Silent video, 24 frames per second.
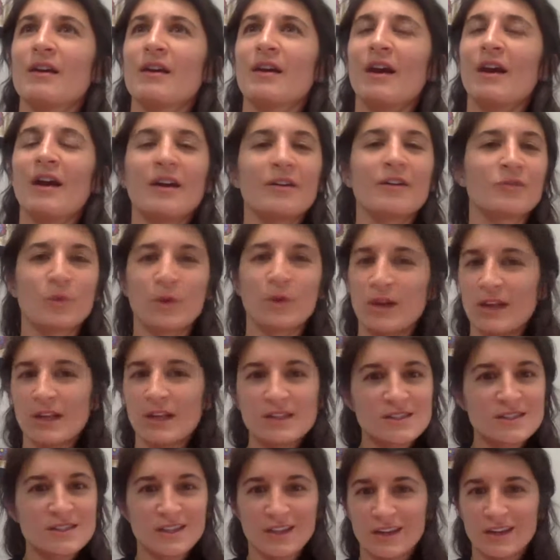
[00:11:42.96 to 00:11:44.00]
I've
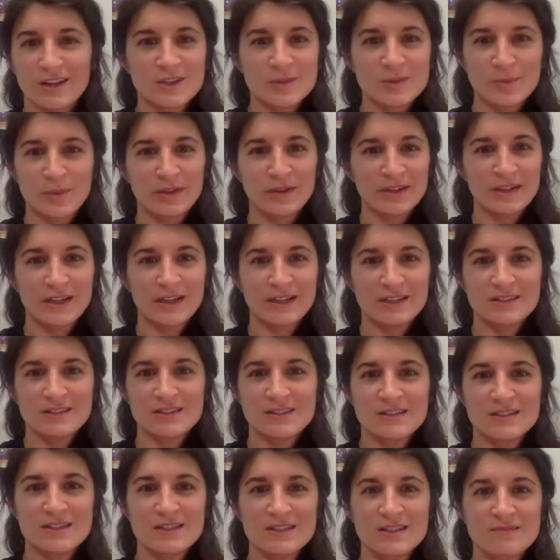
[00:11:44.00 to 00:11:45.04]
witnessed and
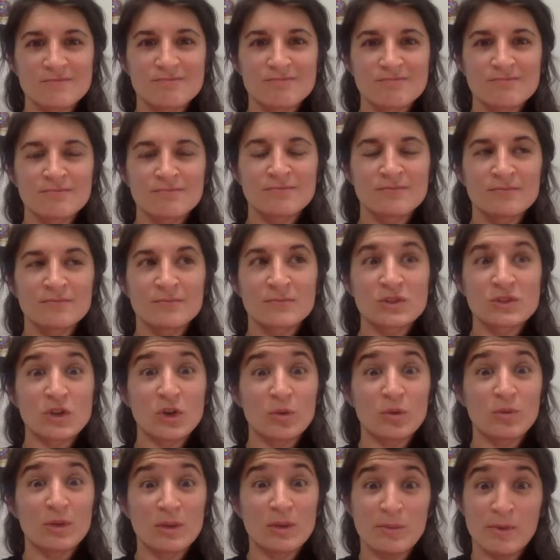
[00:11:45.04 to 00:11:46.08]
experienced so
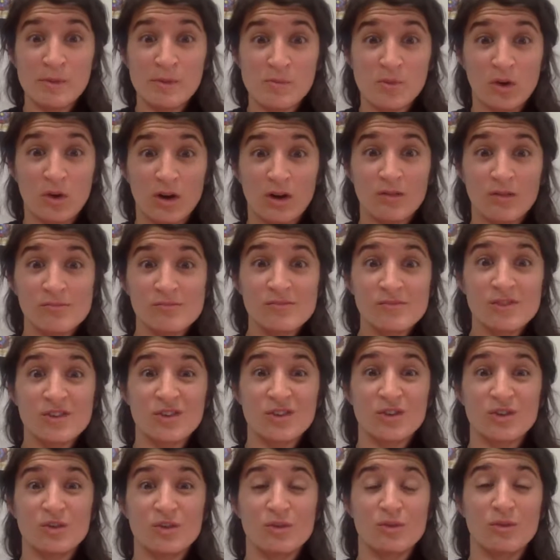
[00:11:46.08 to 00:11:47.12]
many people
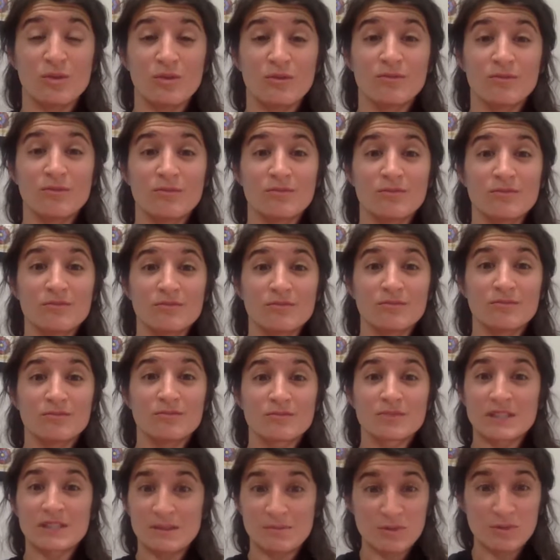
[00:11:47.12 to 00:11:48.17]
who
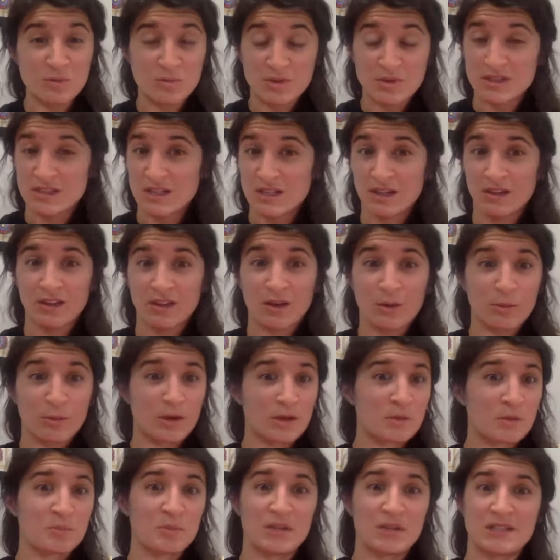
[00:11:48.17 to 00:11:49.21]
seem to be dealing
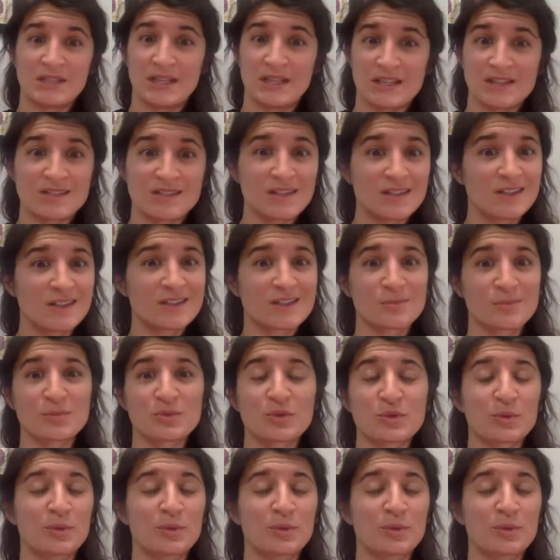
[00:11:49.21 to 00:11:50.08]
with PTSD, some